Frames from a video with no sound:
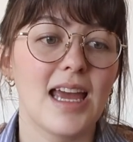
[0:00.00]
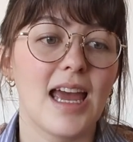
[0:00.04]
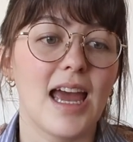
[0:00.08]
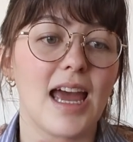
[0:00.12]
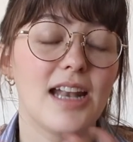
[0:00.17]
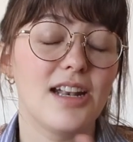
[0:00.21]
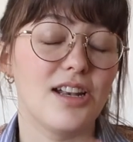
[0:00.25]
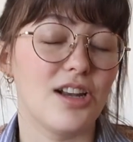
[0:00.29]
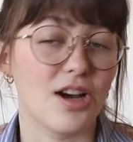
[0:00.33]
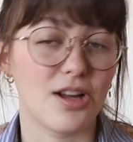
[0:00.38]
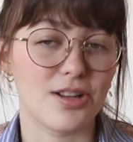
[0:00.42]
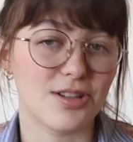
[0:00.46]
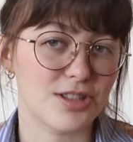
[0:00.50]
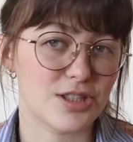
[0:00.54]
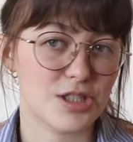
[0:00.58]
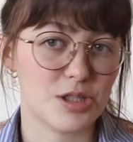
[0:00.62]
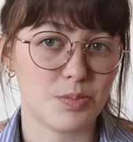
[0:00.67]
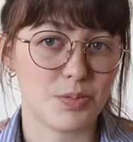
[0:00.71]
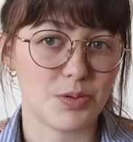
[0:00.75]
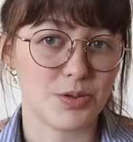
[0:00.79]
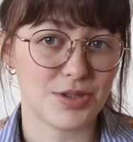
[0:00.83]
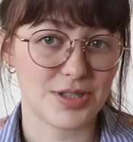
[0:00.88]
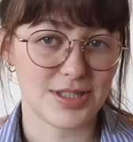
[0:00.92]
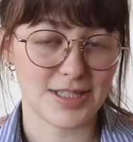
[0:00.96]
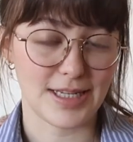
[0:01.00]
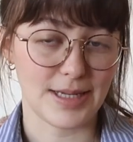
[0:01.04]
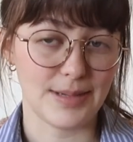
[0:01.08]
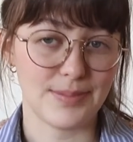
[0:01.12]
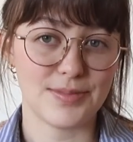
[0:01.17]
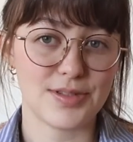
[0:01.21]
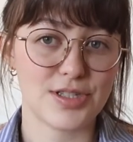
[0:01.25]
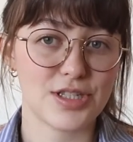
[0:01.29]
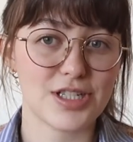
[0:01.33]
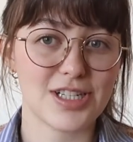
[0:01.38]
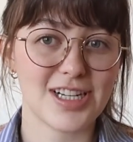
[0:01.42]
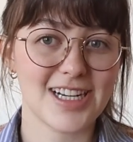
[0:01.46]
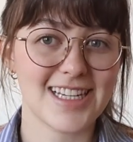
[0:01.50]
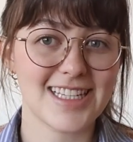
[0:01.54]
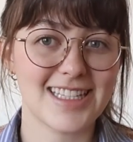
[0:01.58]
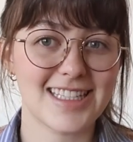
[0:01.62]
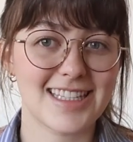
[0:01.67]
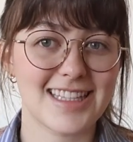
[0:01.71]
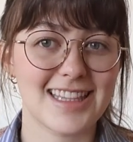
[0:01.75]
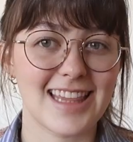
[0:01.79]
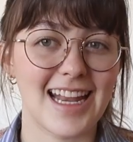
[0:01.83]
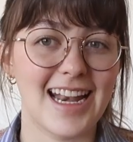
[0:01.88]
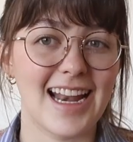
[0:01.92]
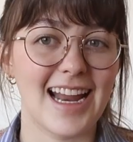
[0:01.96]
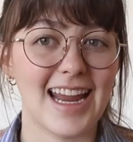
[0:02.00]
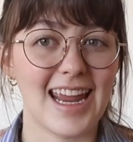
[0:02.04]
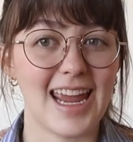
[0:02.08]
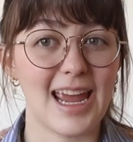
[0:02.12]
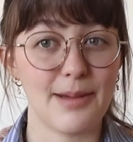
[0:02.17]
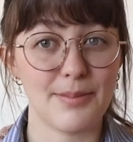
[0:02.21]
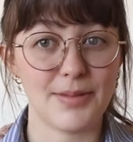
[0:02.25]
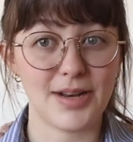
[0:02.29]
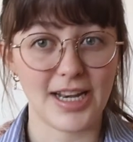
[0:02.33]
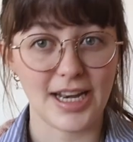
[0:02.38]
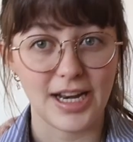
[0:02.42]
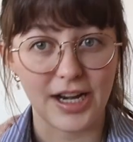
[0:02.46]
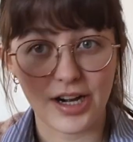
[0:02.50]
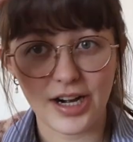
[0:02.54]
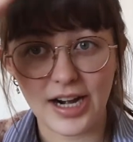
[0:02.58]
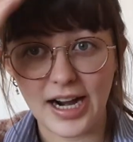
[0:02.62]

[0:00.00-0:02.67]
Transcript: and knowledgeable seamstress than I am a knitter.